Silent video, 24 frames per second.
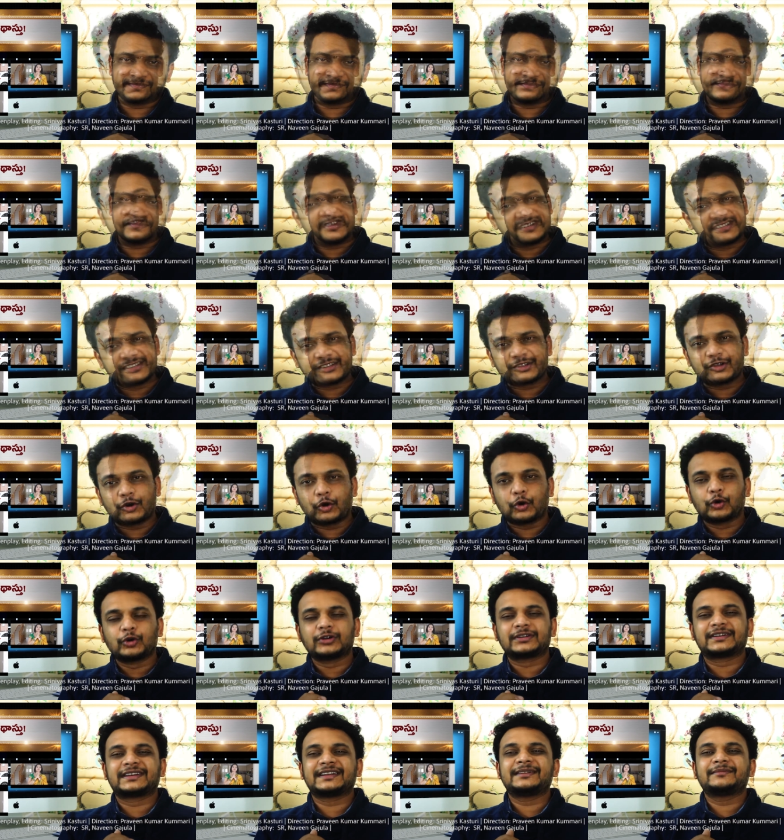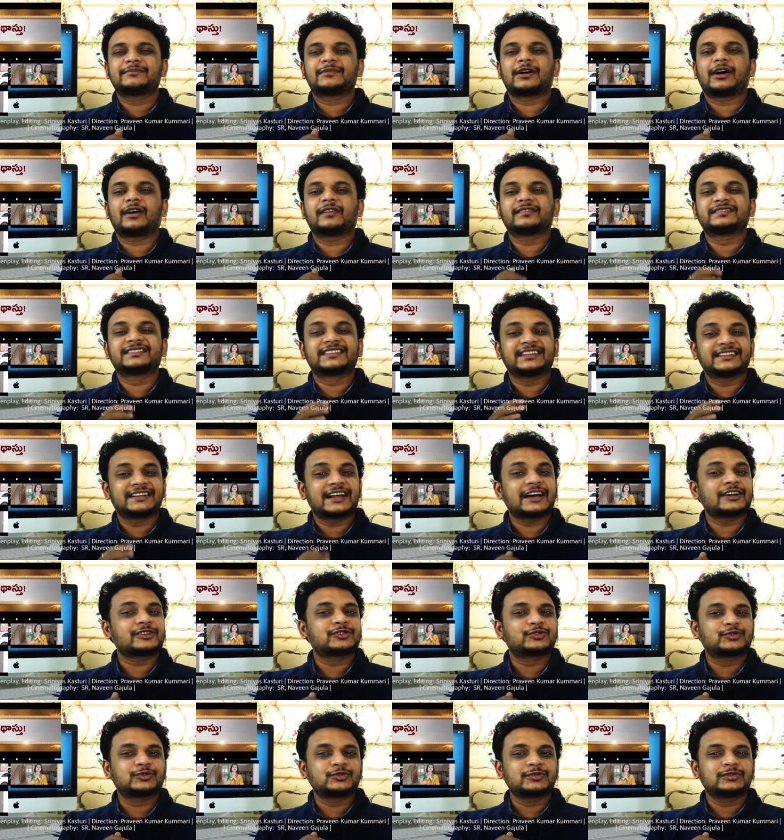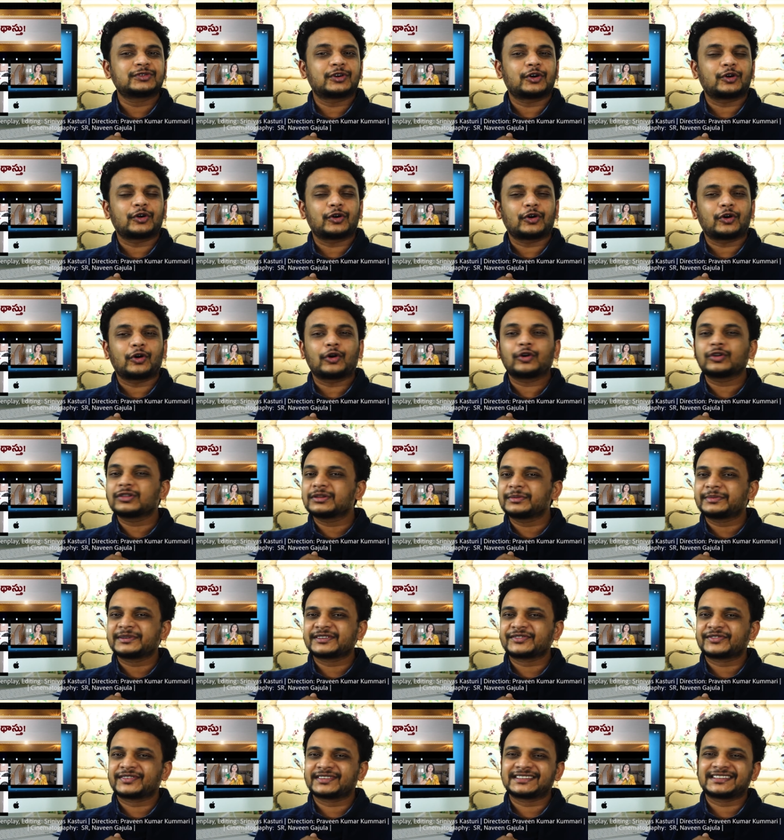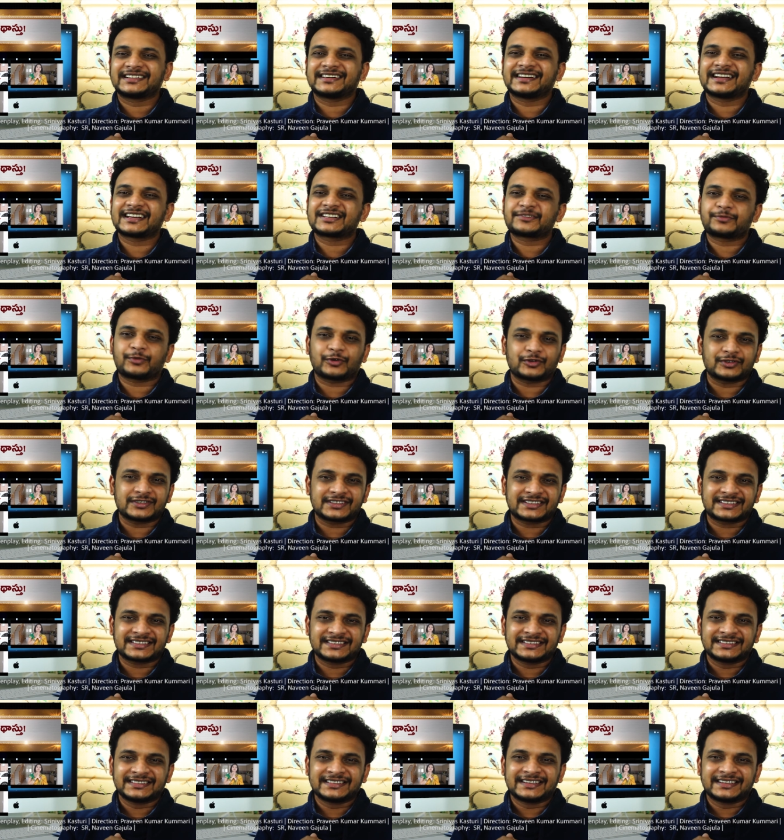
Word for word: I'm wishing the whole team of Tadasthu all the best for the next project